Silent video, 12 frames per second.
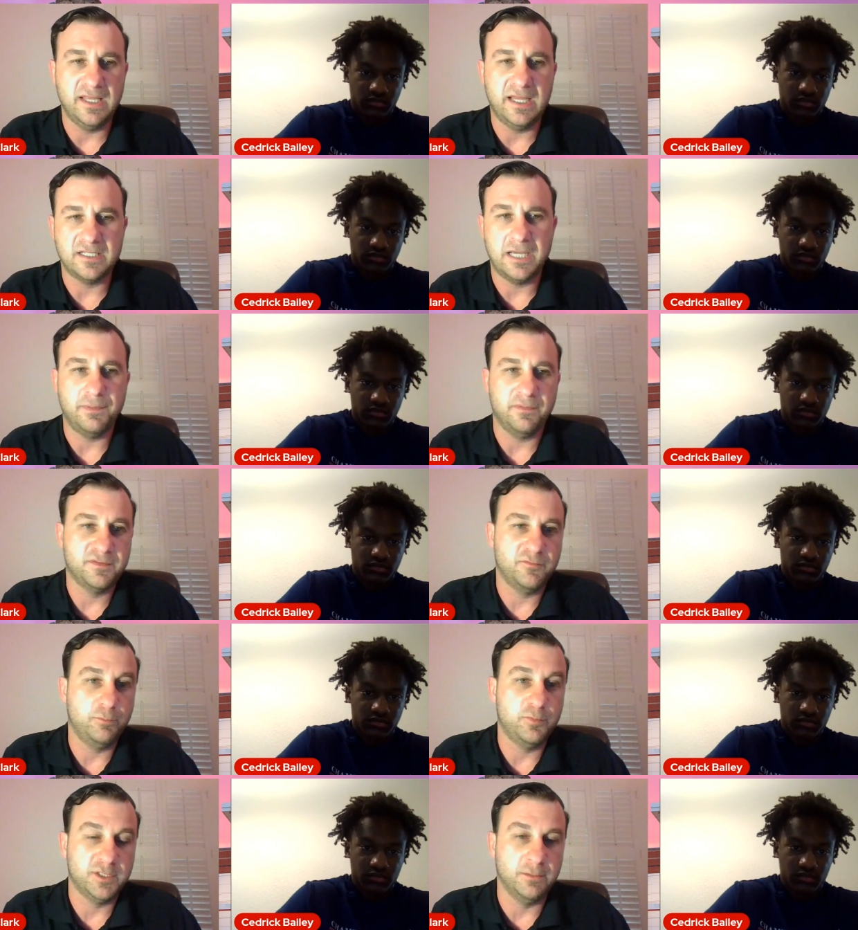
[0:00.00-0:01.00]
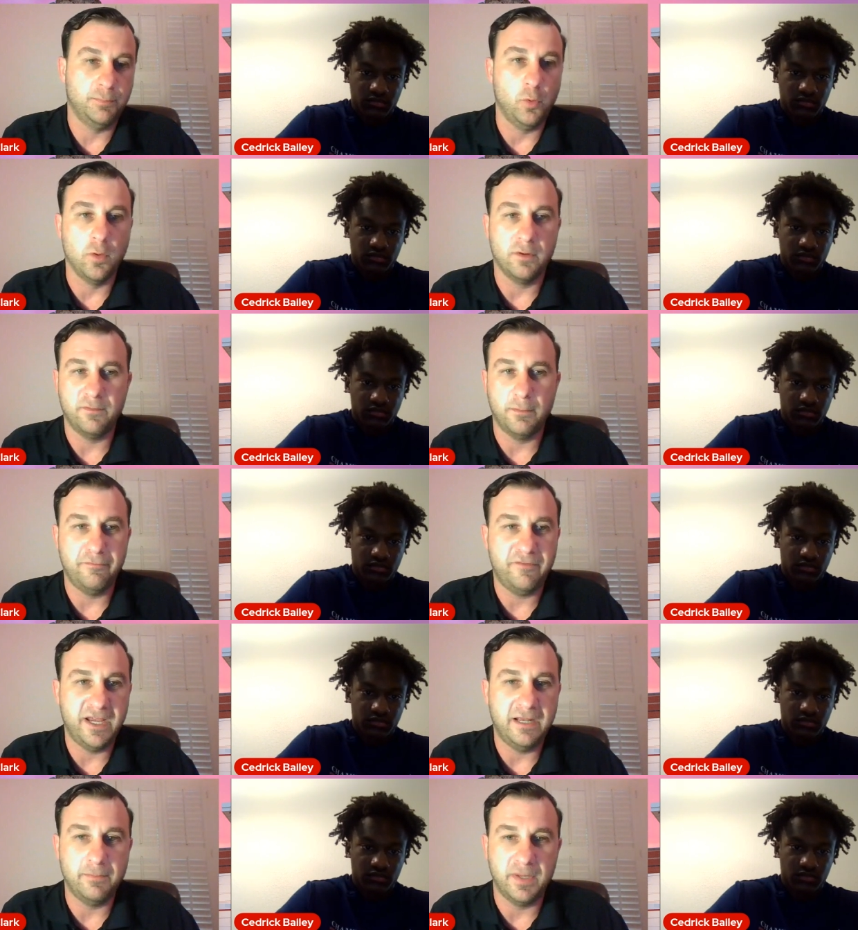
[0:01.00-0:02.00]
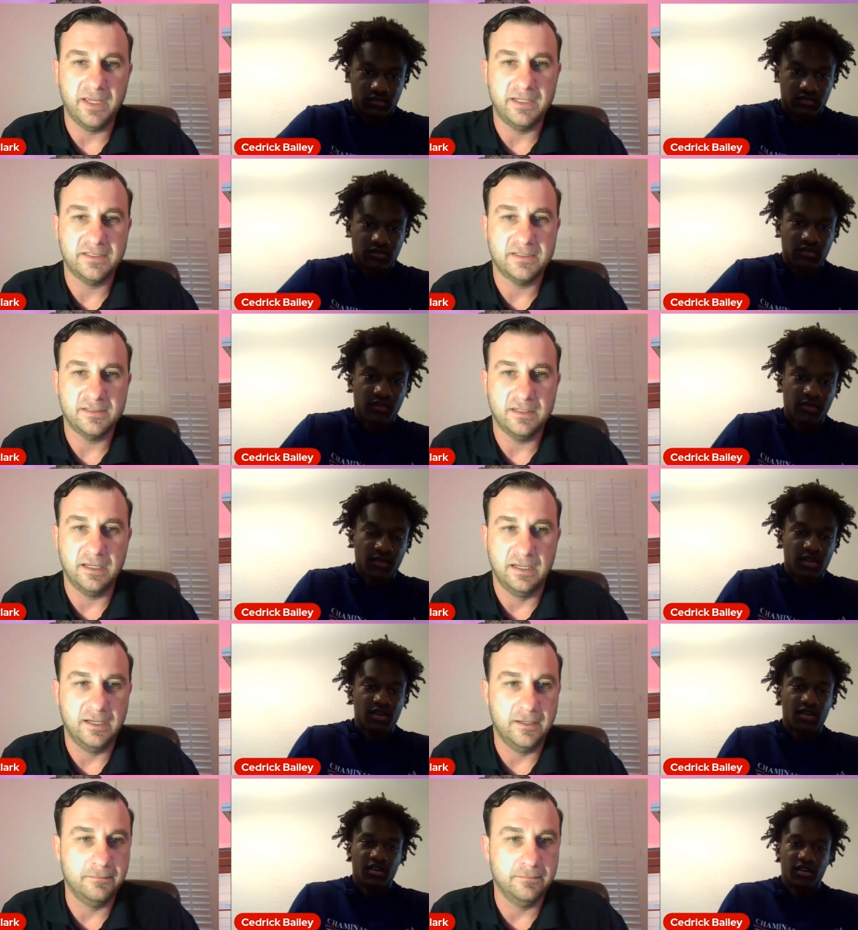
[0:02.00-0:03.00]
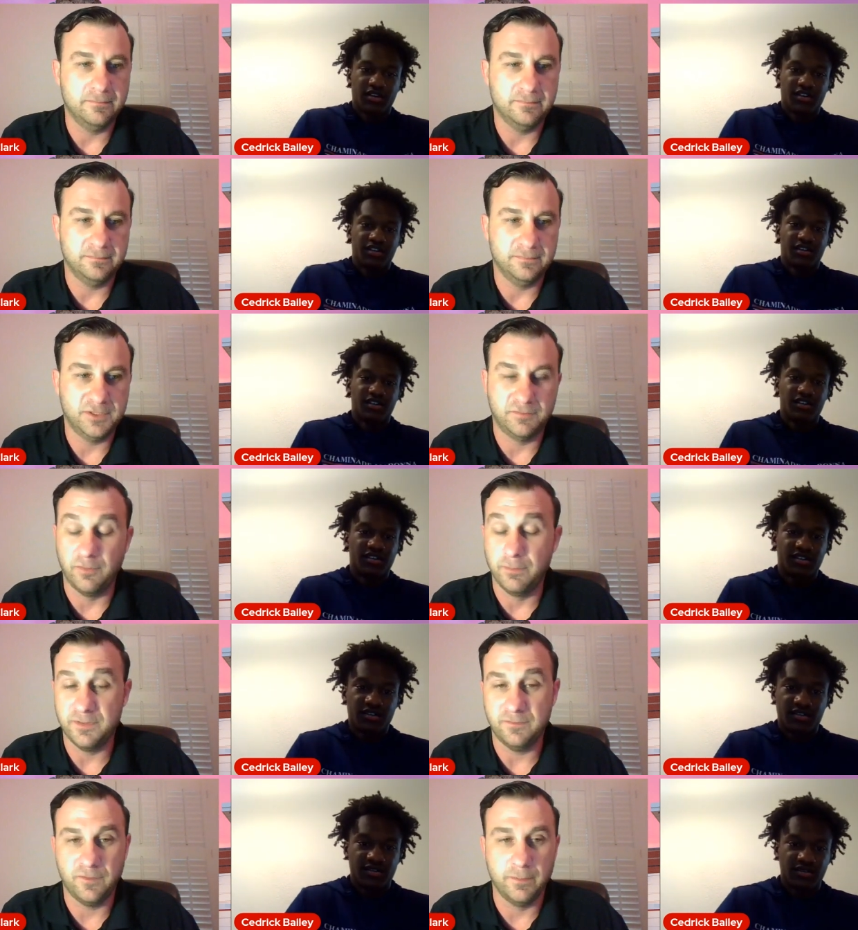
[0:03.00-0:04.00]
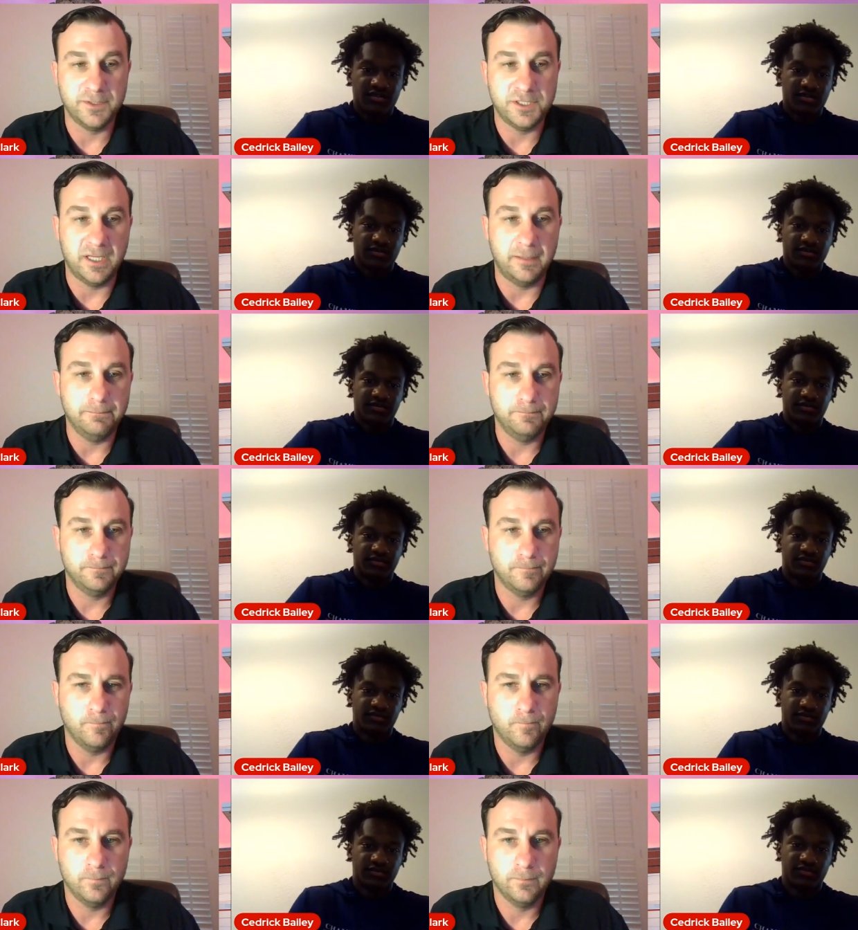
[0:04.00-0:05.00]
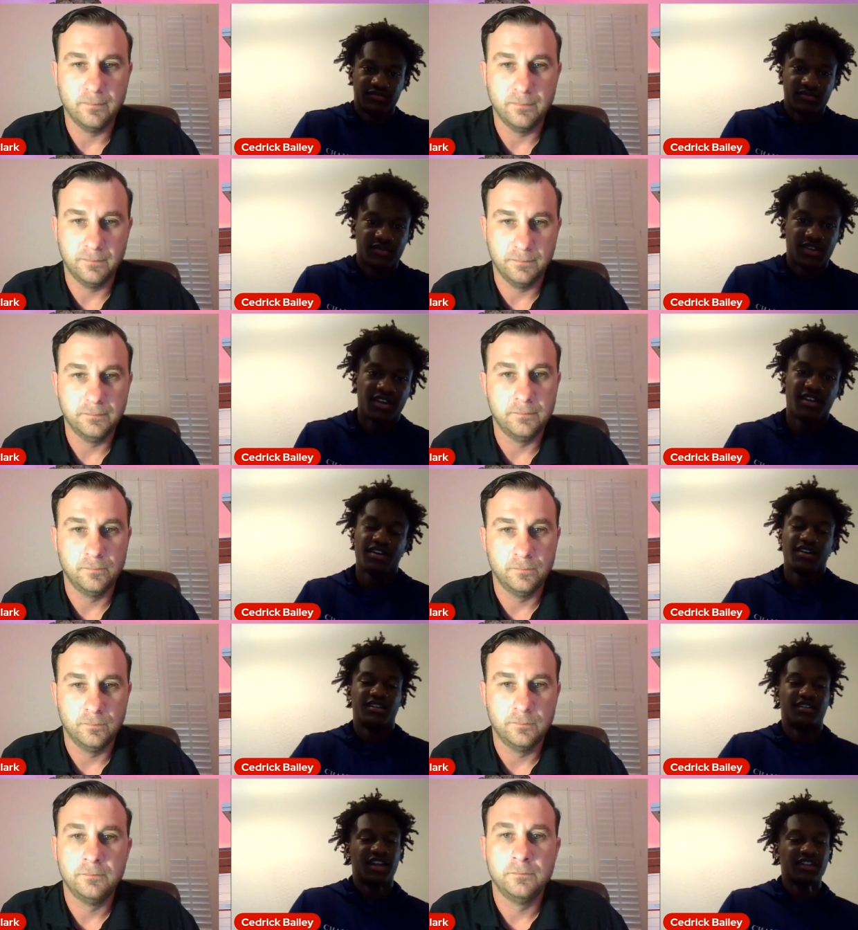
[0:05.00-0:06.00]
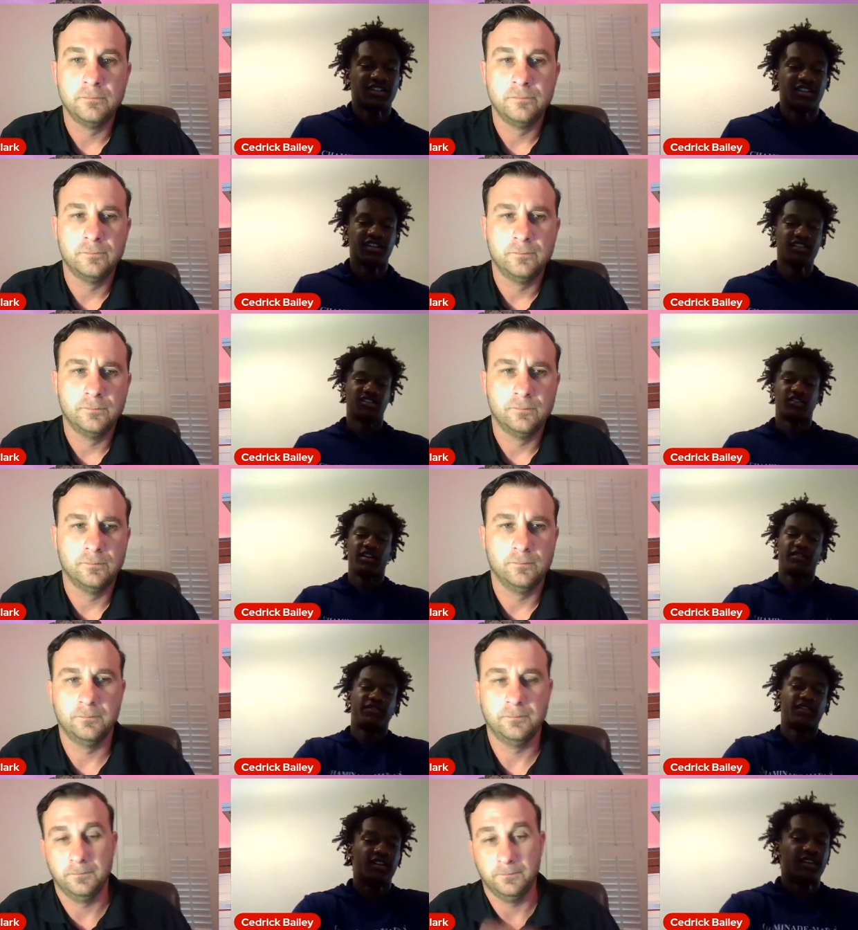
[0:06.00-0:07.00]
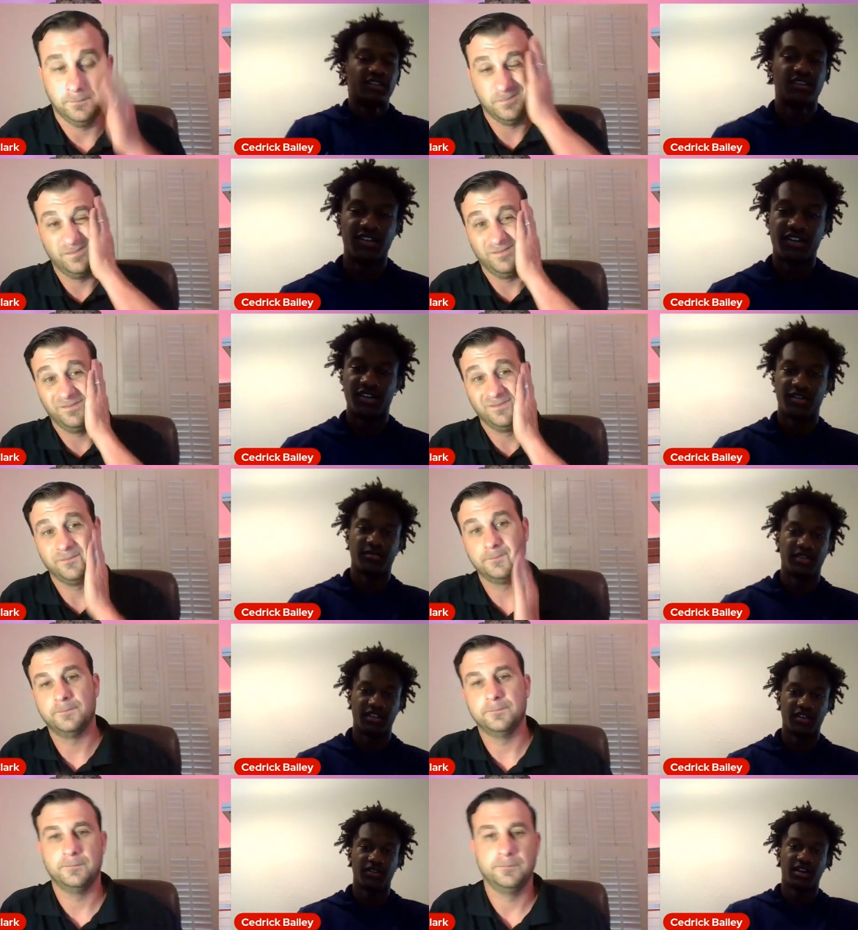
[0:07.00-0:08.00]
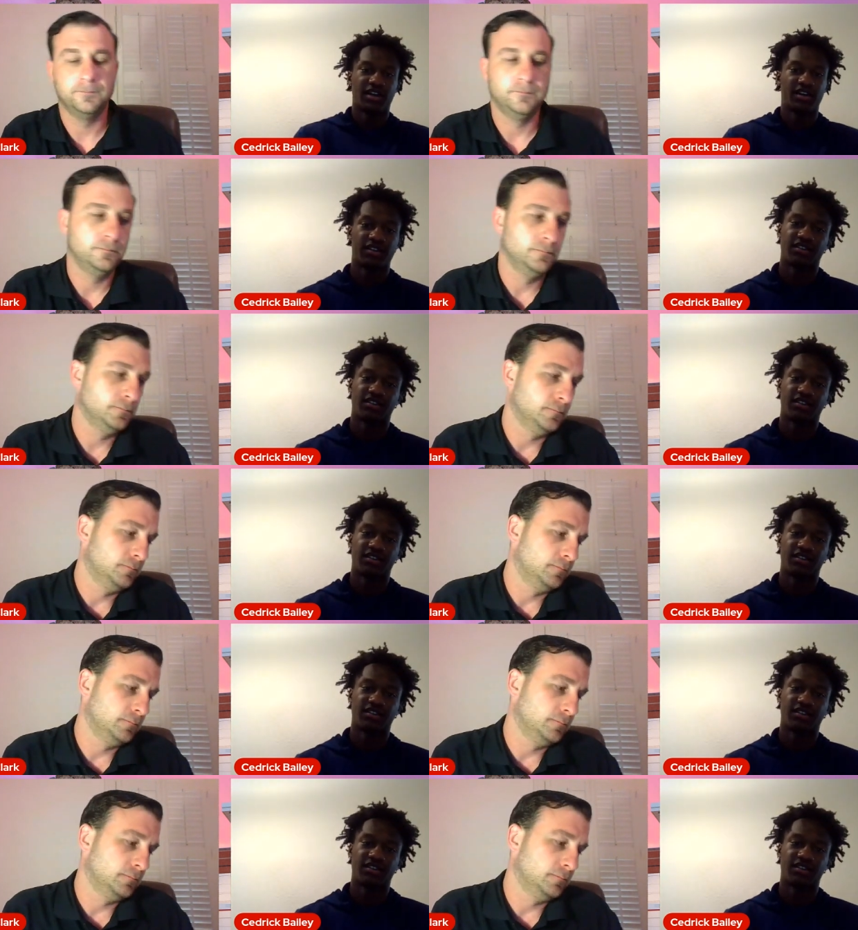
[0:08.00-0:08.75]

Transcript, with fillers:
Speaker 1: that type of support from a fan base um, from the from the jump.
Speaker 2: Oh, that's a, it's a great feeling um, to know that uh,